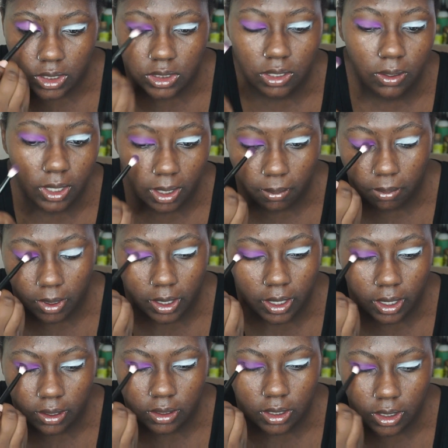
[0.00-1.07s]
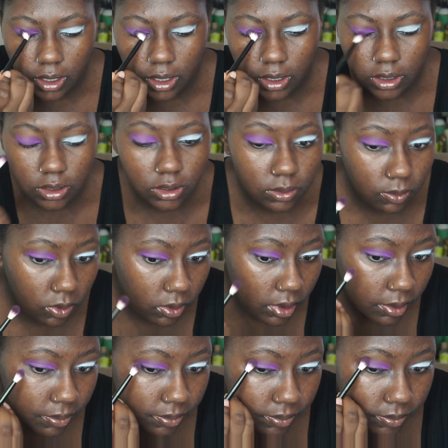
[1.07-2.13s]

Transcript: so it can bring out the colors more.